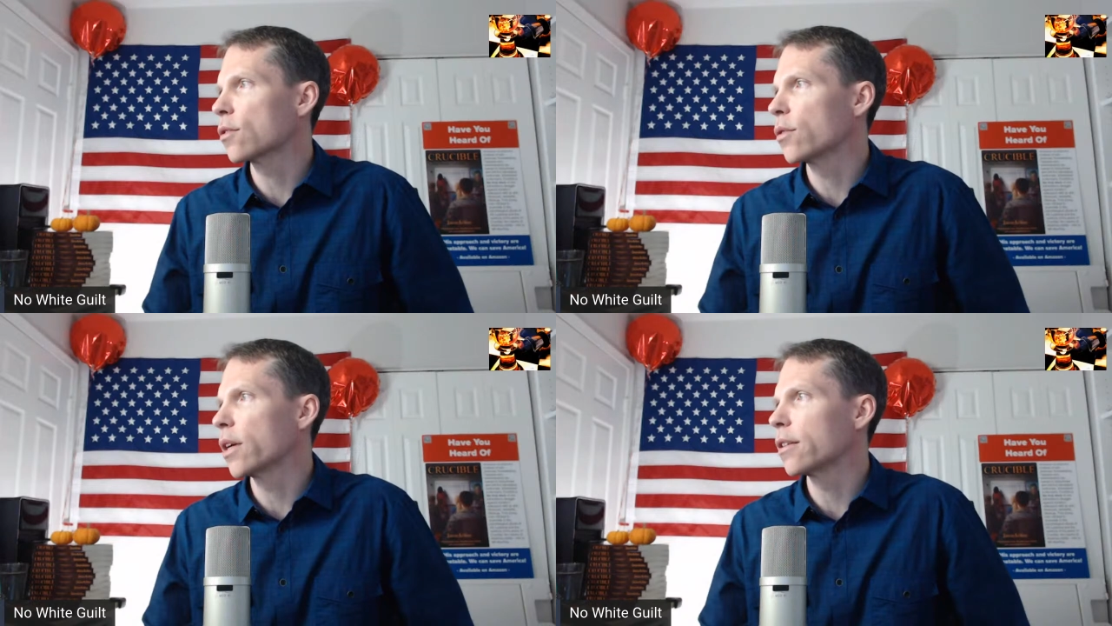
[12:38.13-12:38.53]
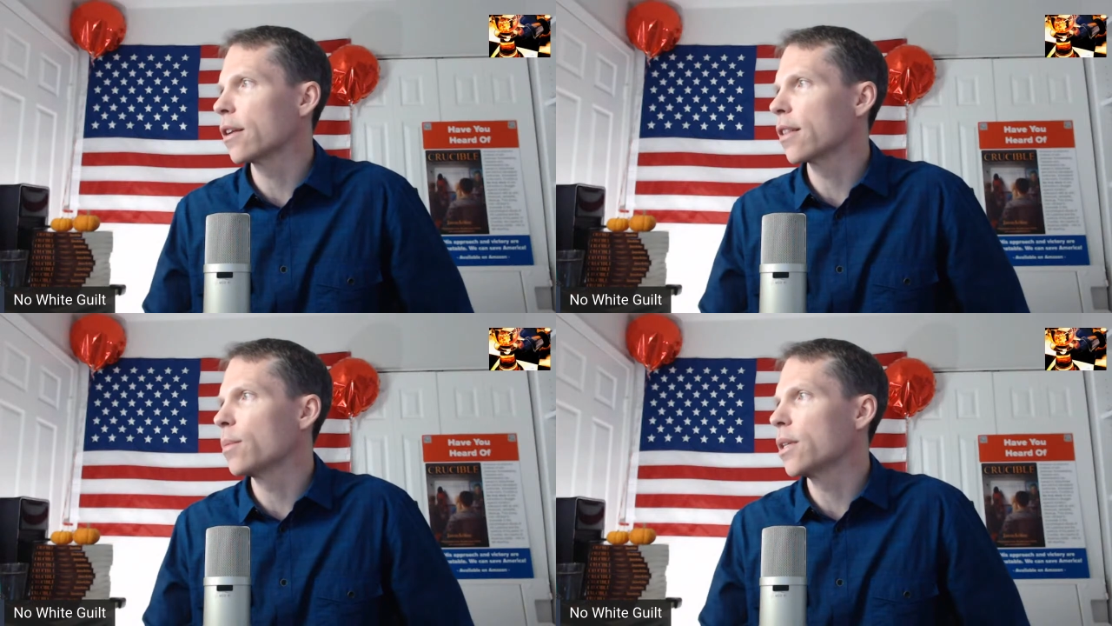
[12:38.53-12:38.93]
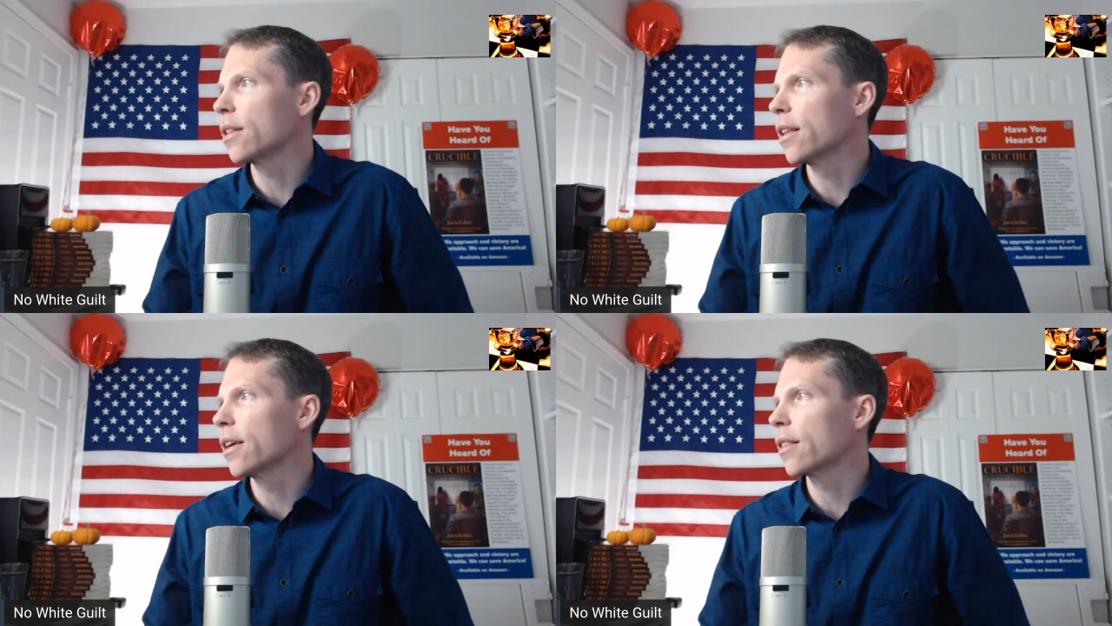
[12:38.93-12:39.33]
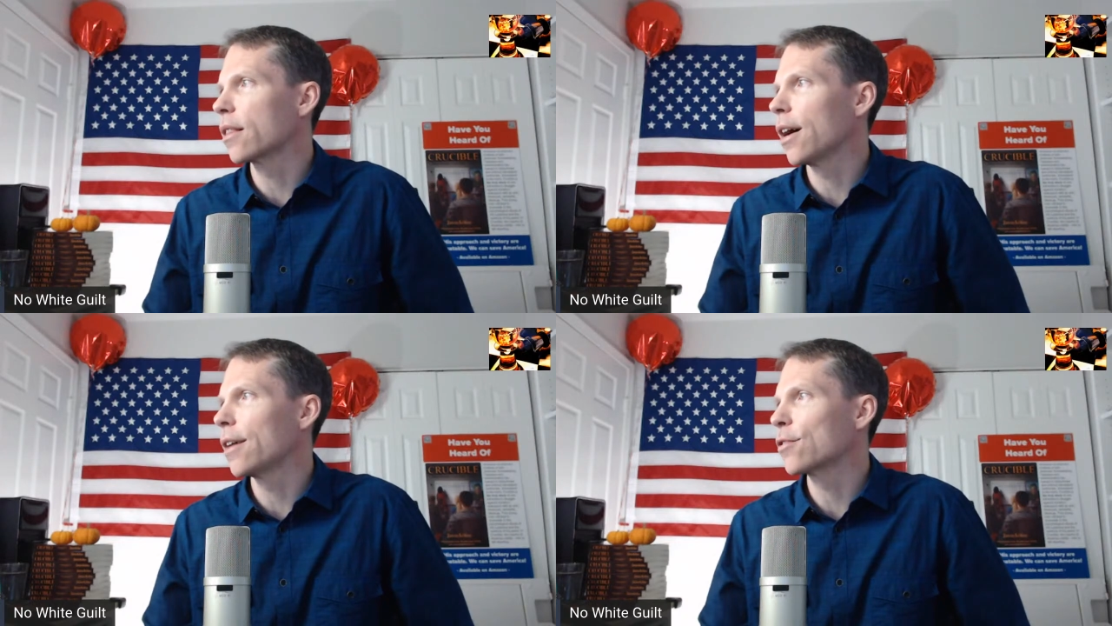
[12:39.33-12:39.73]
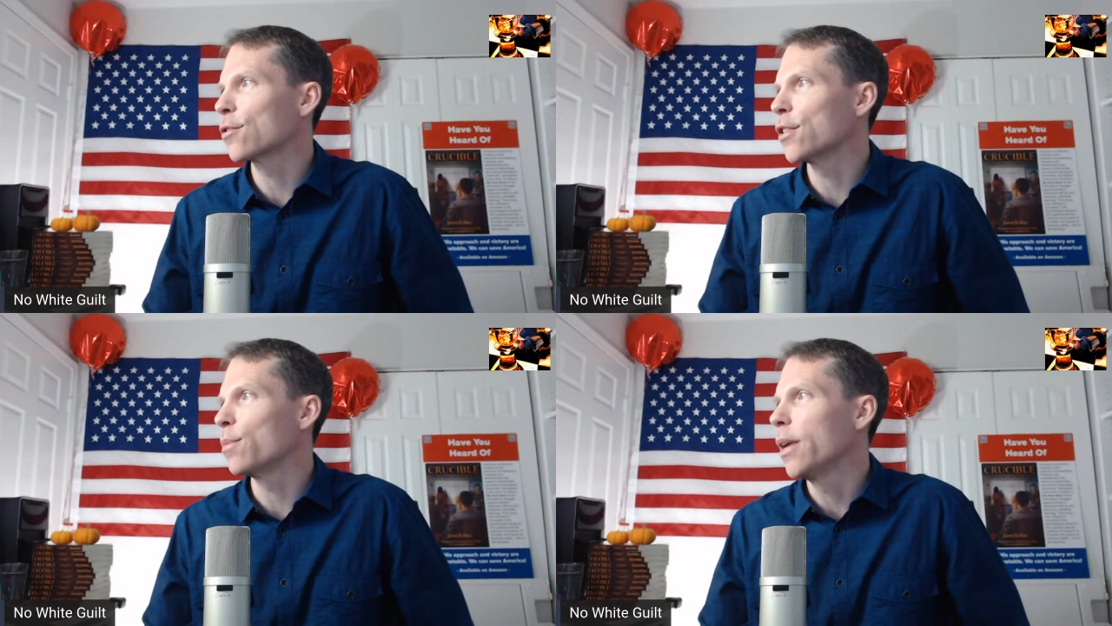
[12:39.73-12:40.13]
Duke had an unlimited length live
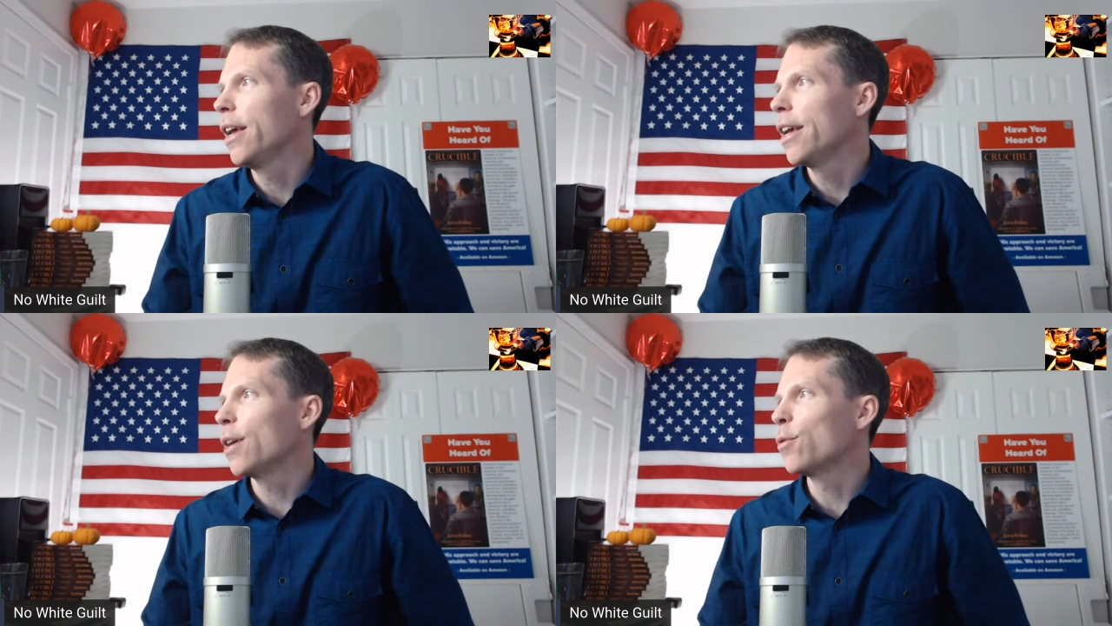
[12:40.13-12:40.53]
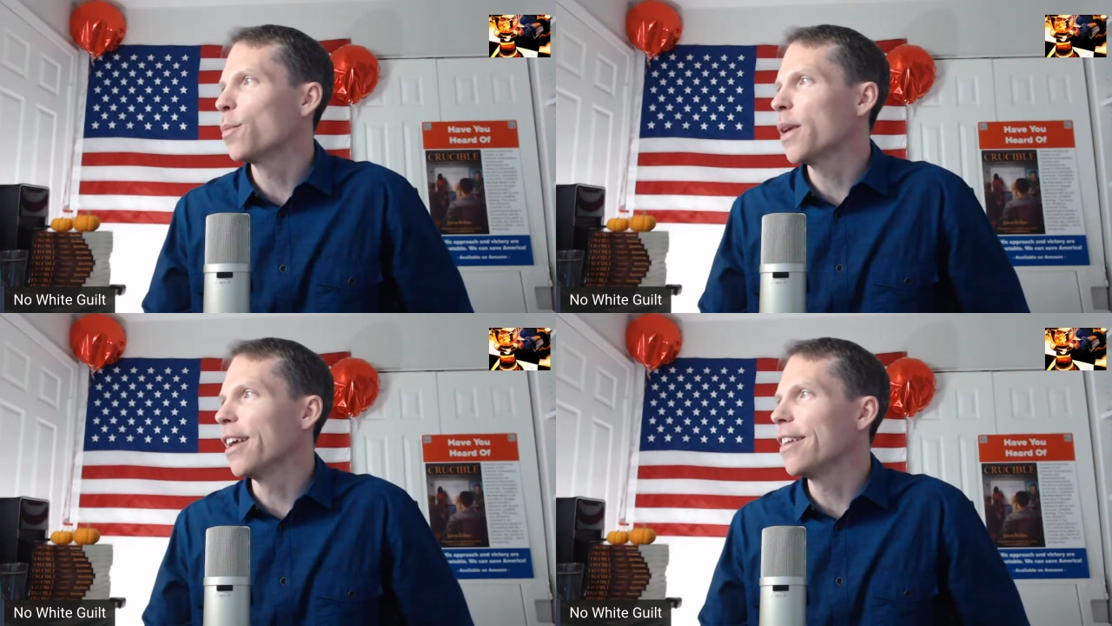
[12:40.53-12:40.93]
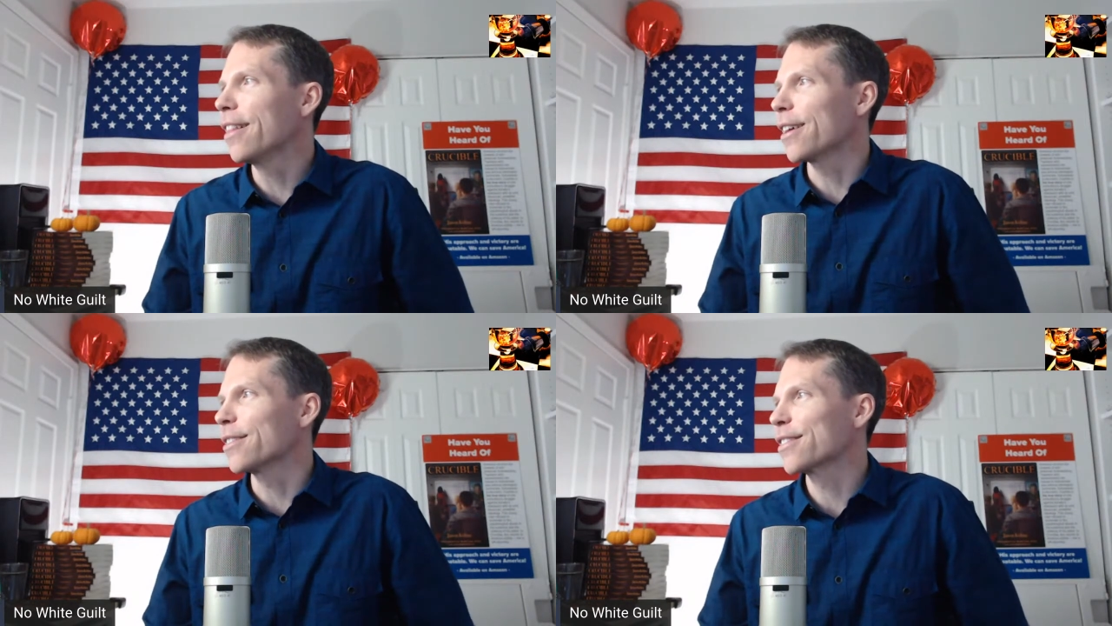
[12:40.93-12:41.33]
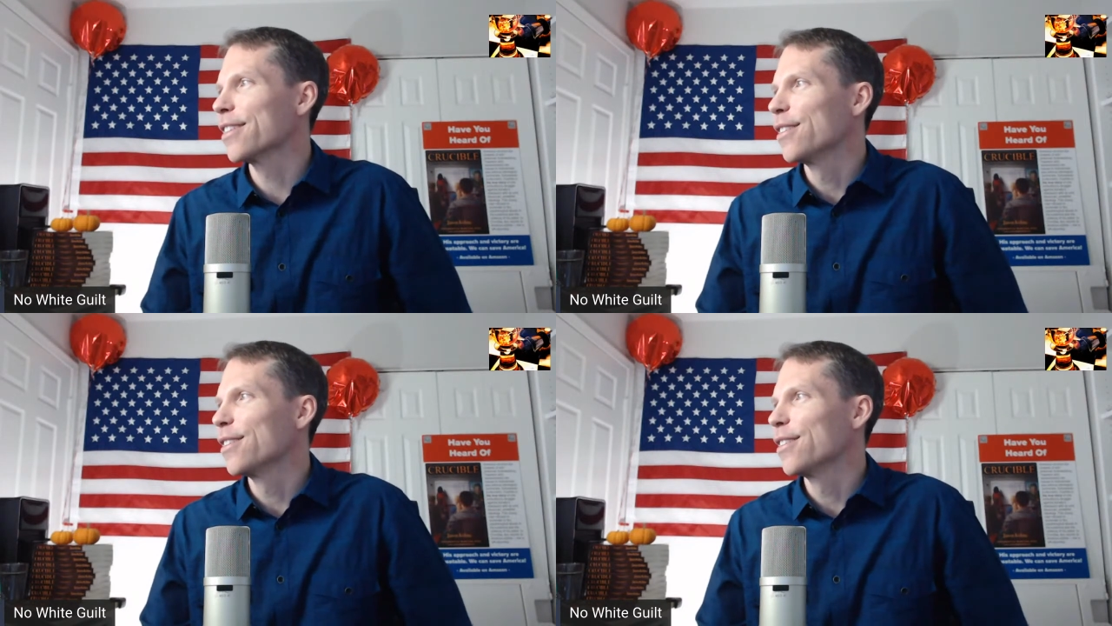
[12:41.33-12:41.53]
stream, it would be endless.